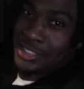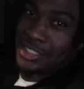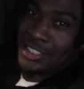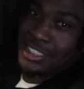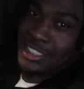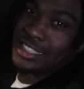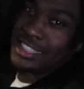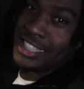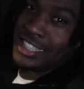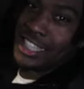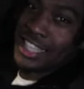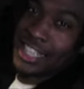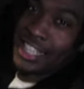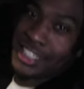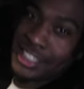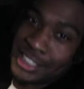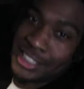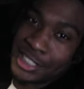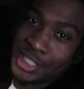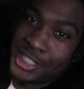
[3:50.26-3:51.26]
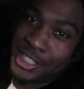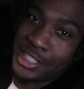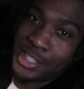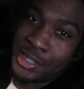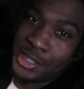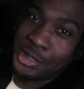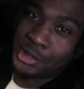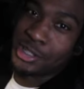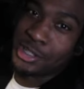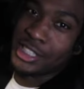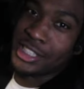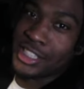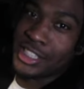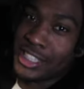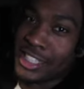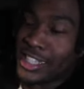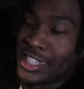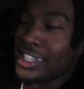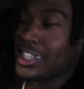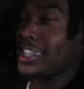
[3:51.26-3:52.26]
All right.
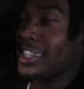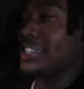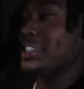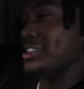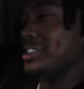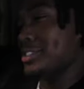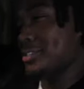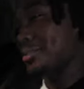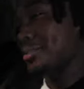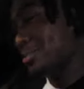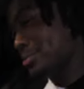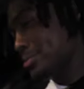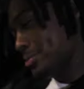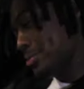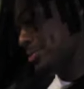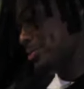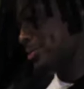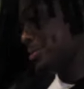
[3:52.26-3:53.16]
GXGOTTI. All right. Are you